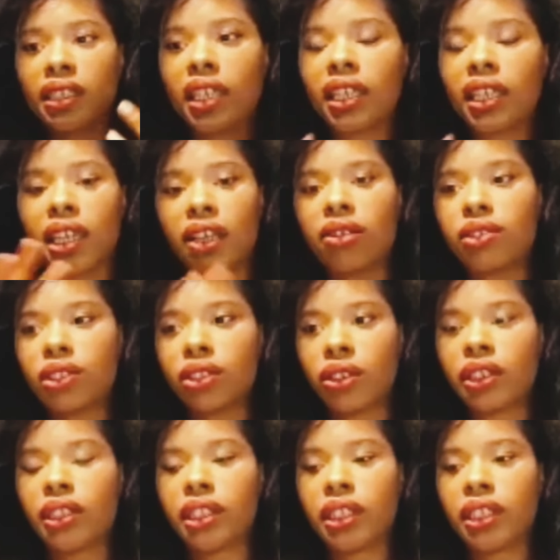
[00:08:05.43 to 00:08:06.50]
care of
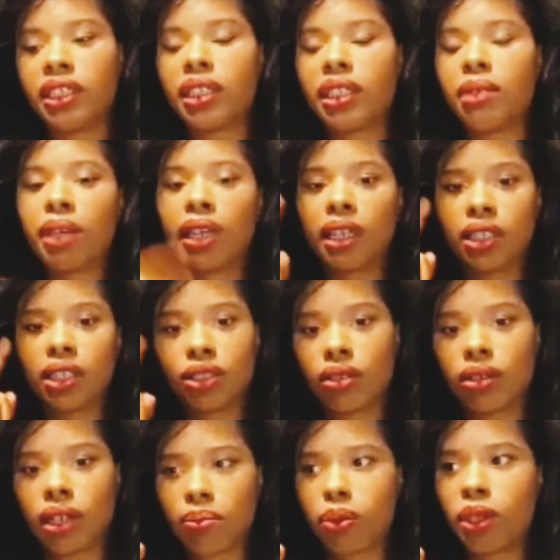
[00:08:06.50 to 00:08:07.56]
certain things and making sure
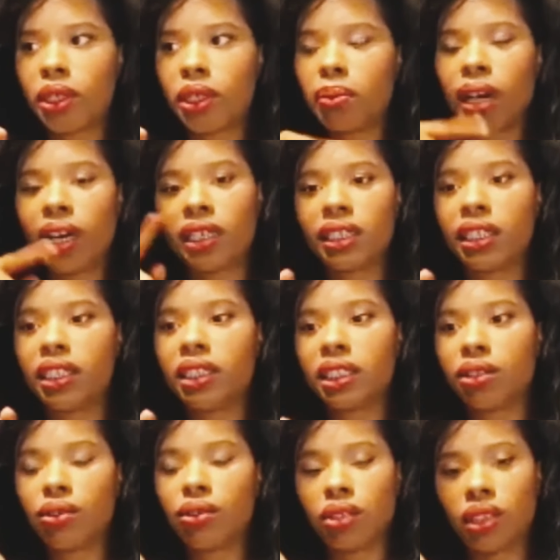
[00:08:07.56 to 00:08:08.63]
I'm putting my
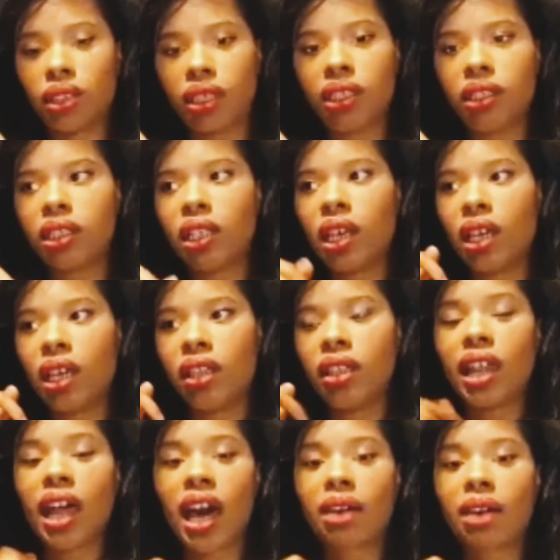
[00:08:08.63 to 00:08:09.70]
attention on things that
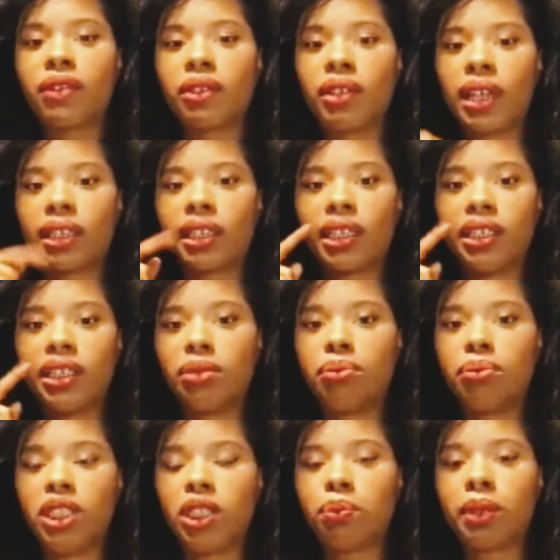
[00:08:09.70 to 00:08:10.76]
I feel like they should
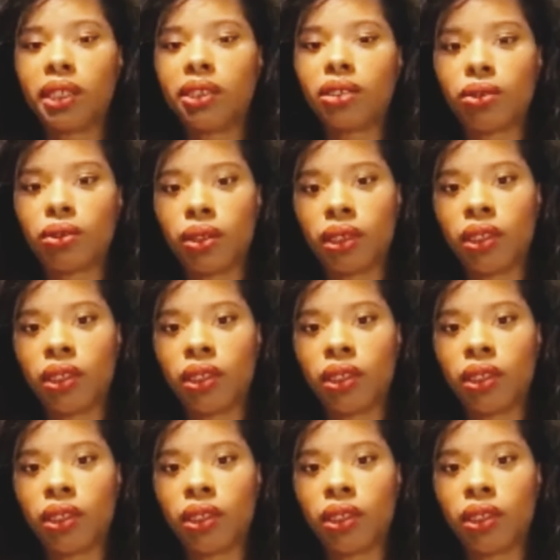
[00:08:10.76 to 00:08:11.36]
be spent on,